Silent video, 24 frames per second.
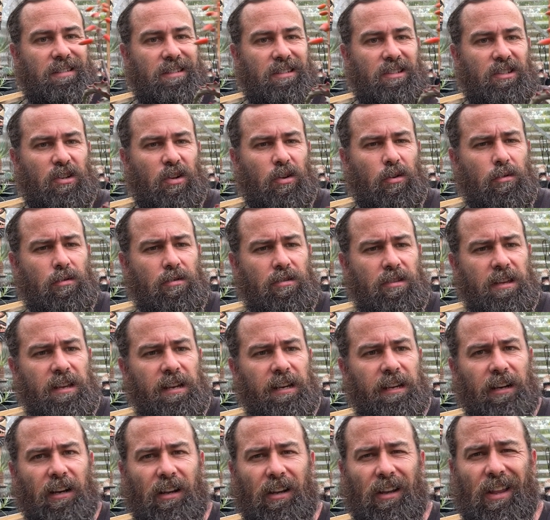toothy
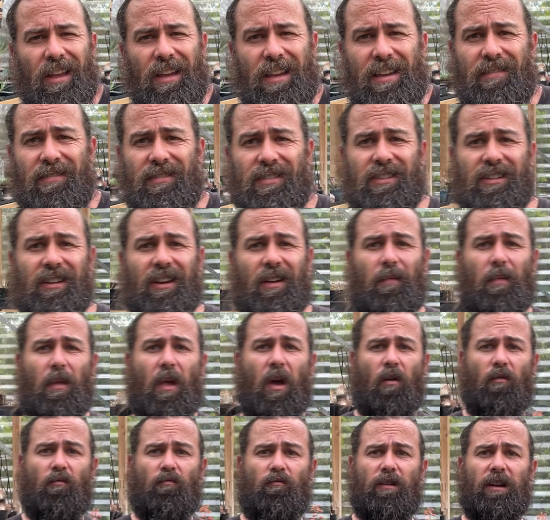little leaves.
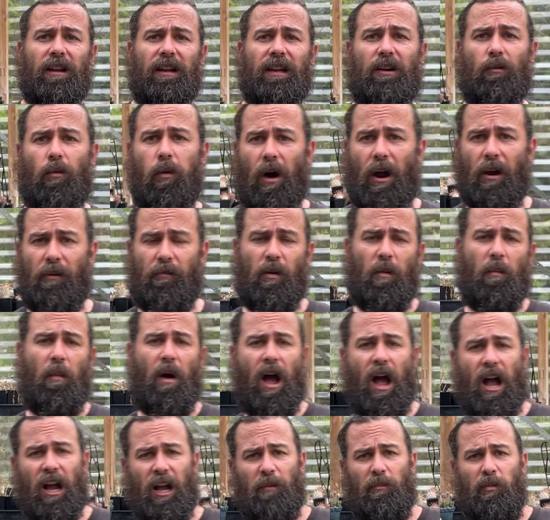Really quite a
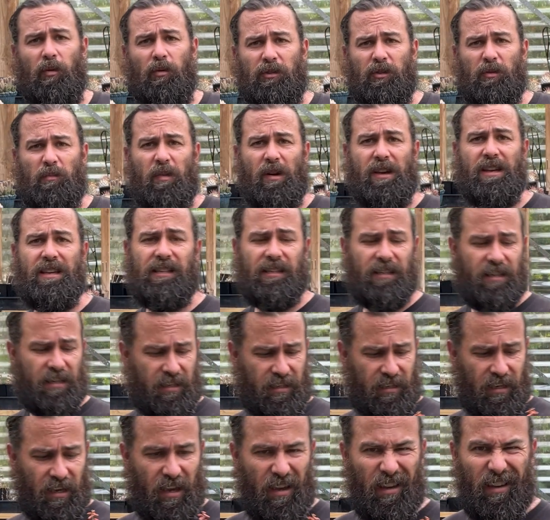remarkable
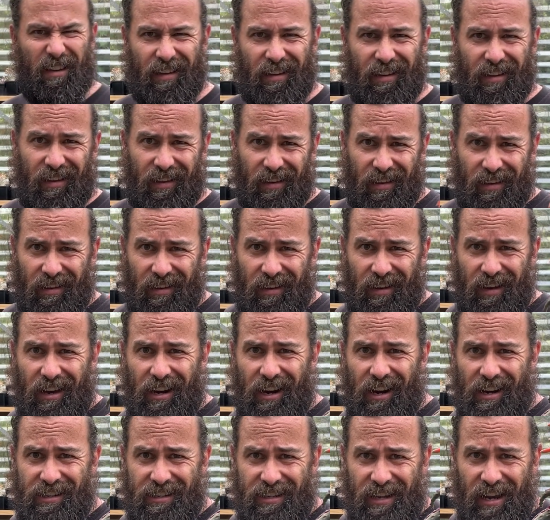species, and
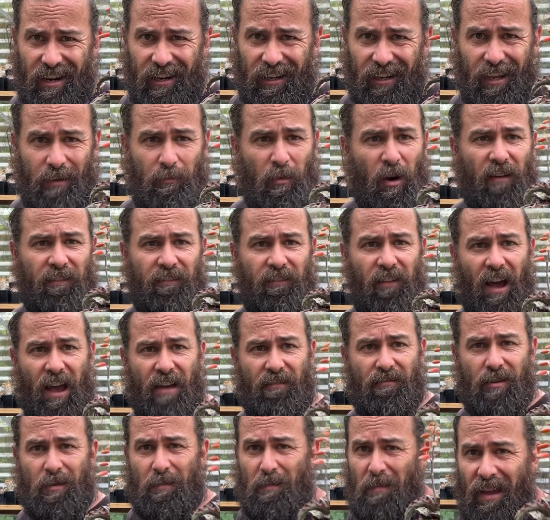undoubtedly my
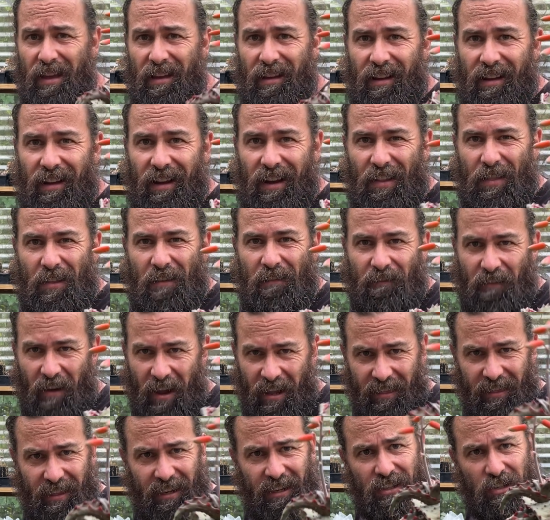favourite. And the
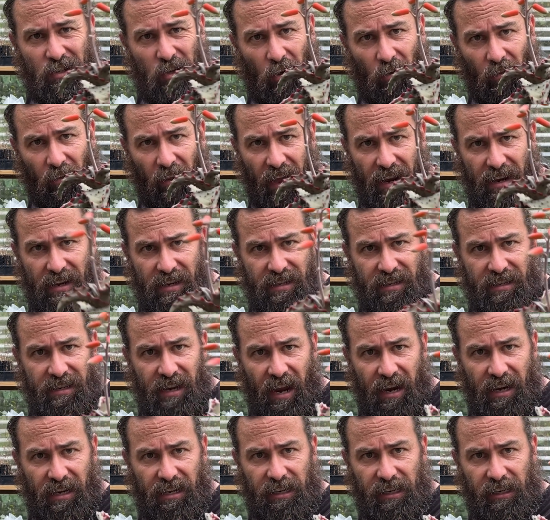fact that it's got that
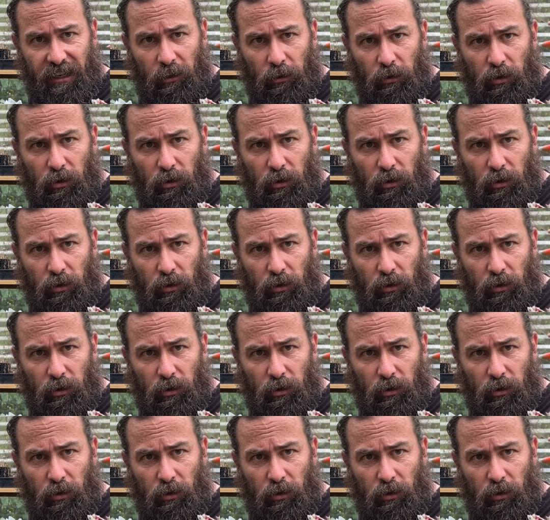dainty little